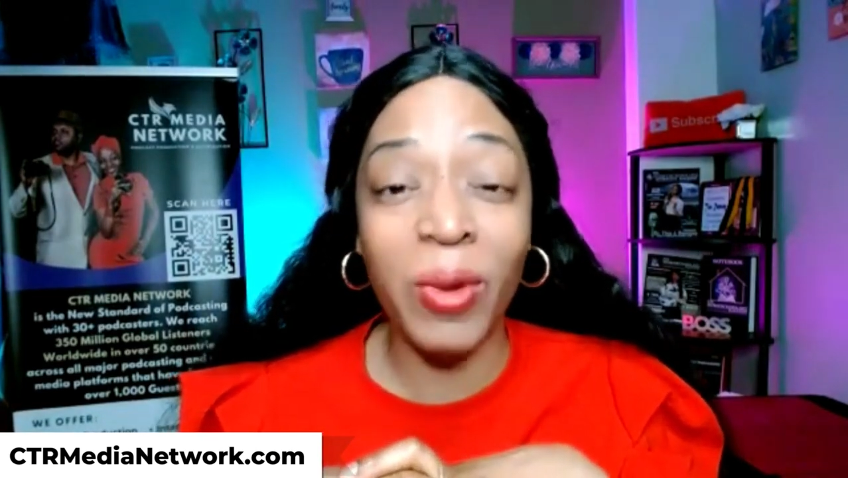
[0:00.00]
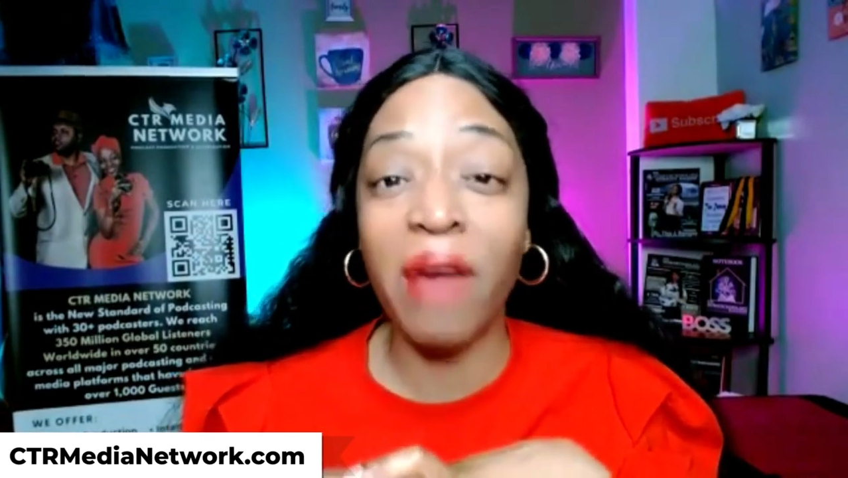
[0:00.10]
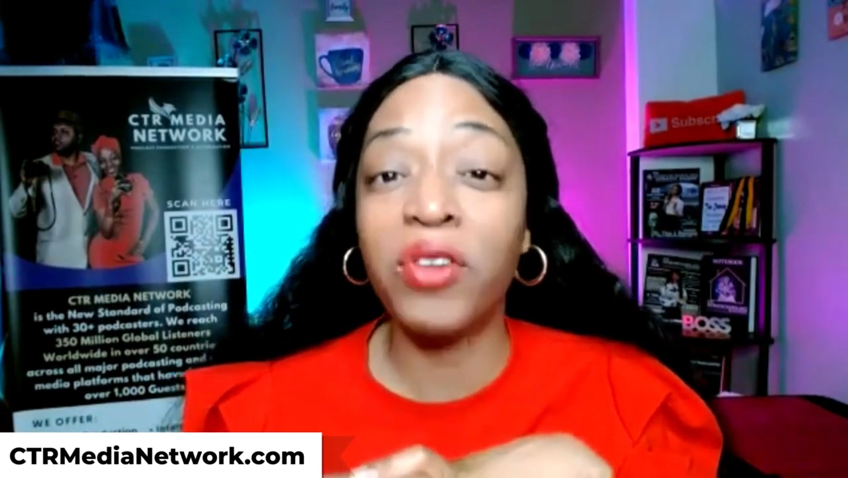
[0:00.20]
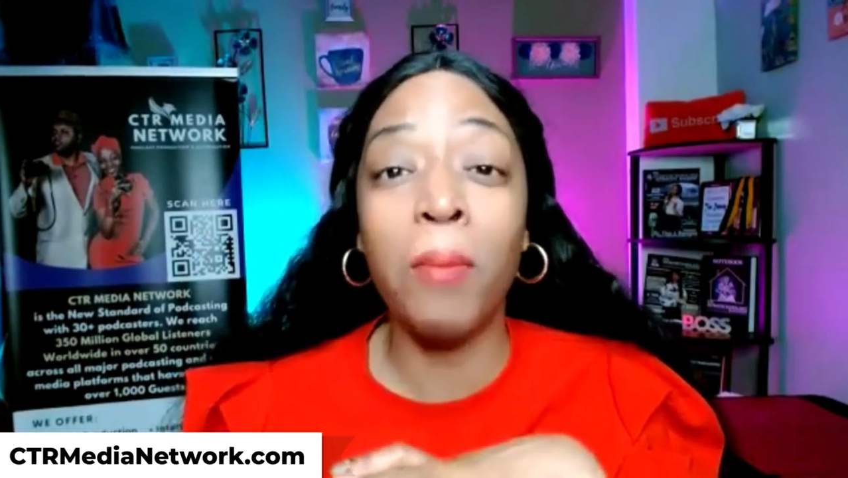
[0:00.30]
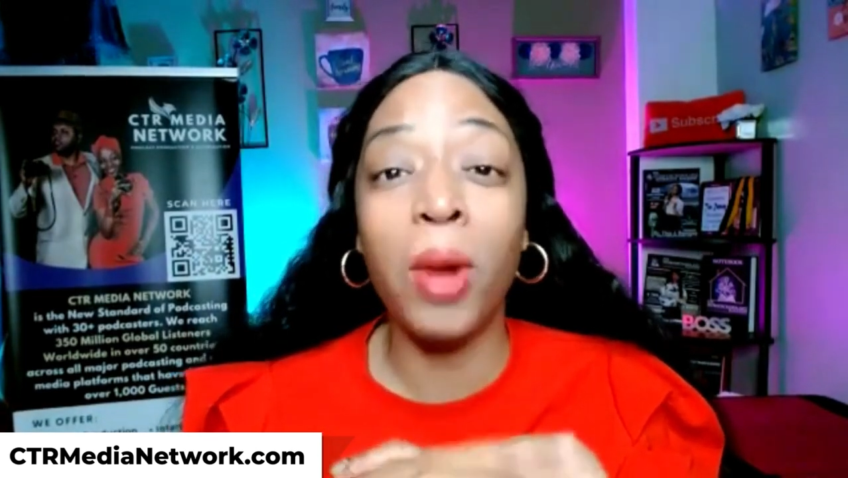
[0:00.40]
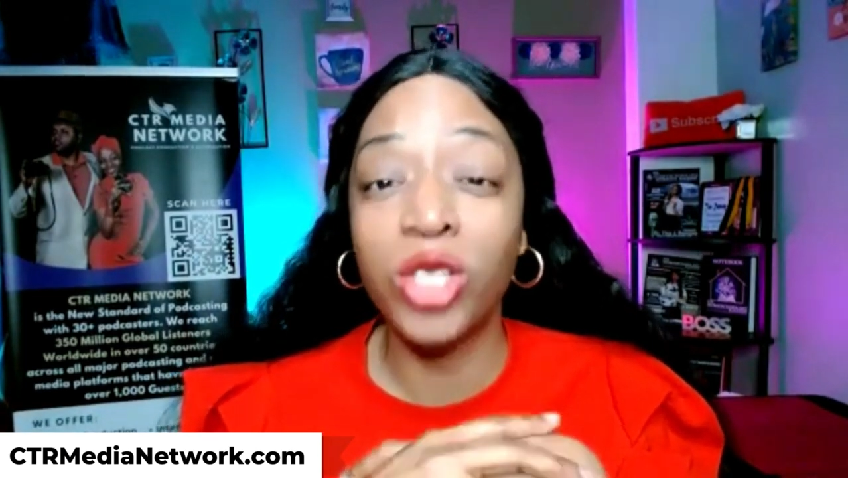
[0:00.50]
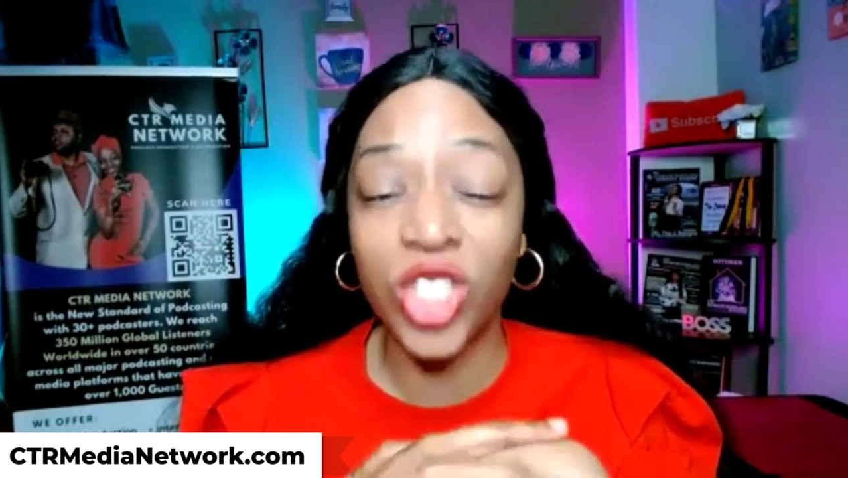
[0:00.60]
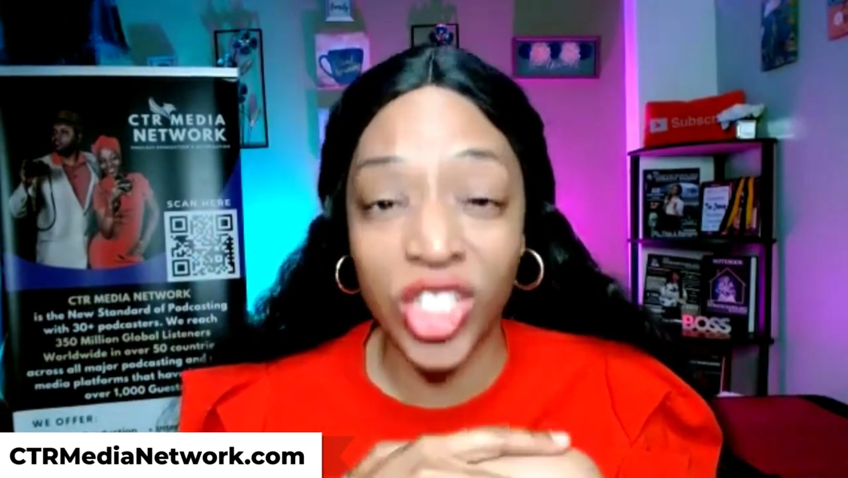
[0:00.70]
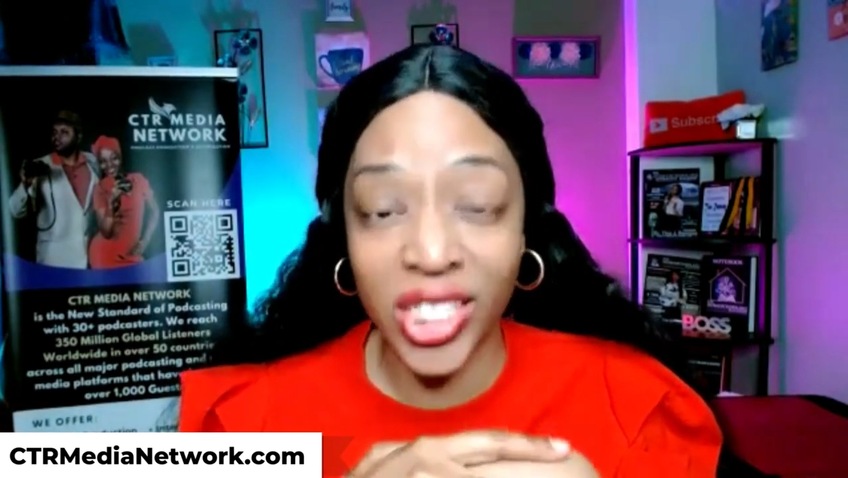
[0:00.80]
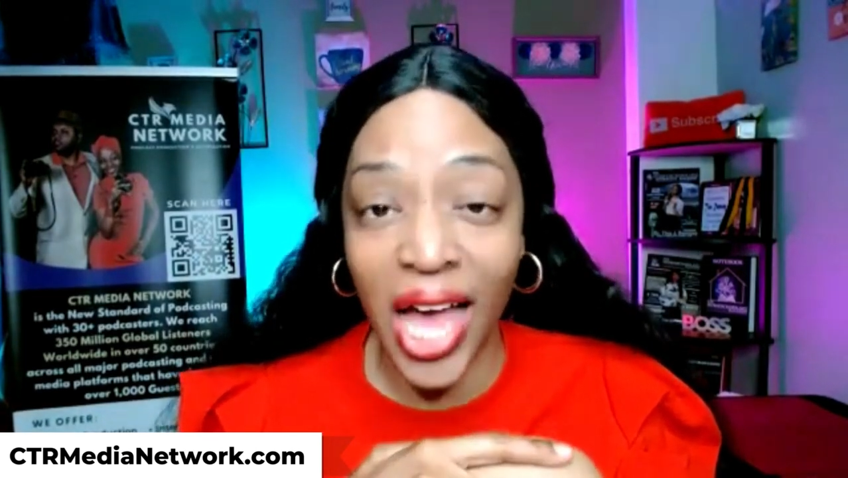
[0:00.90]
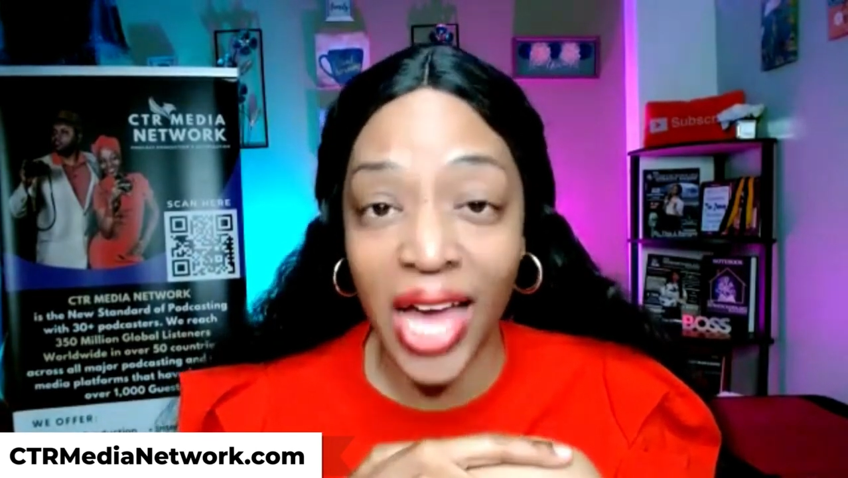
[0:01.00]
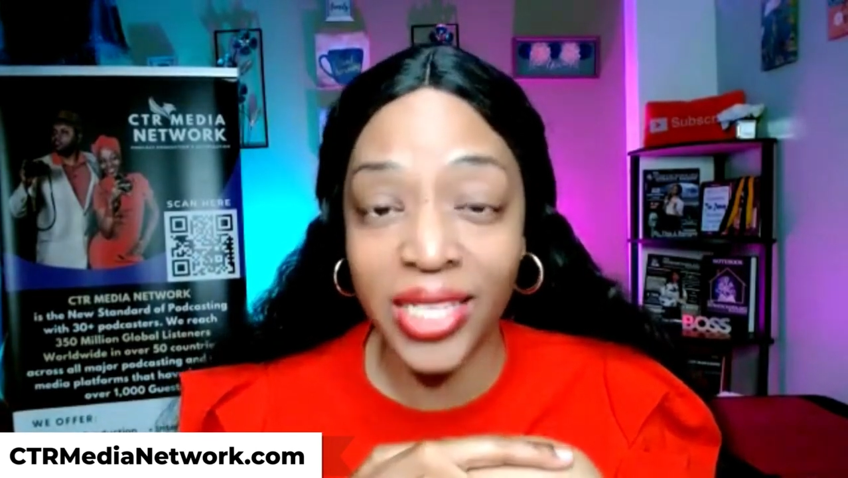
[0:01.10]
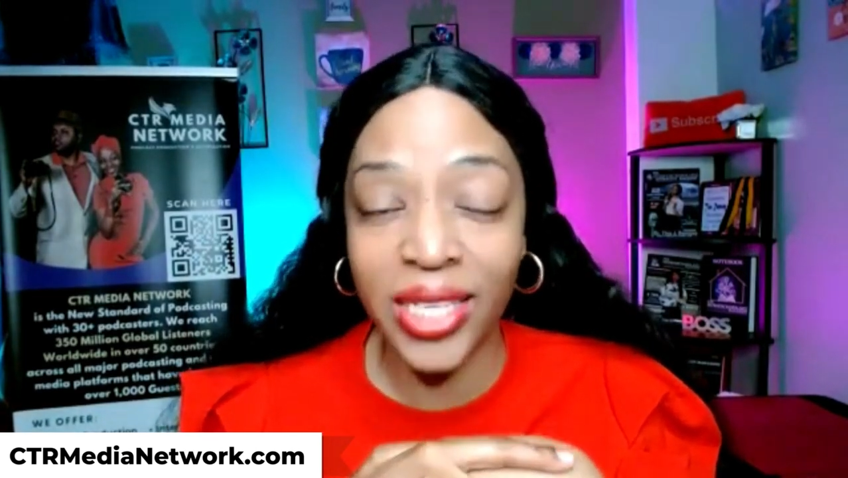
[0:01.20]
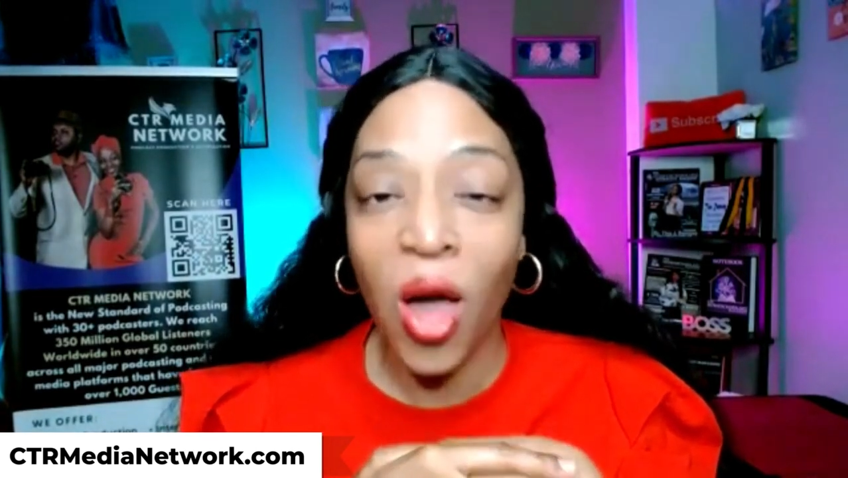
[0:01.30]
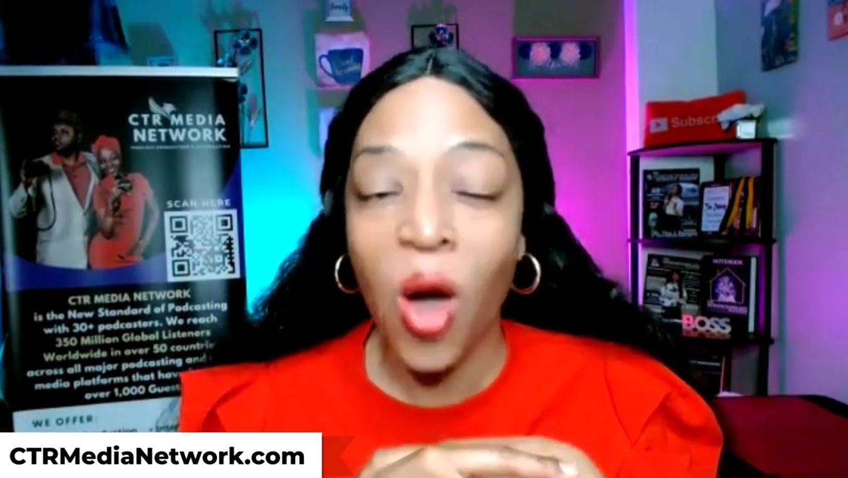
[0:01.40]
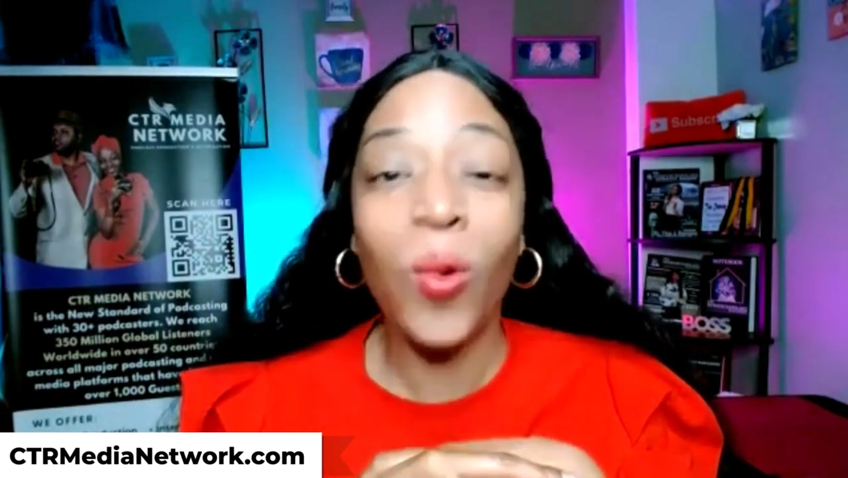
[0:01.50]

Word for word: we have commercial slots.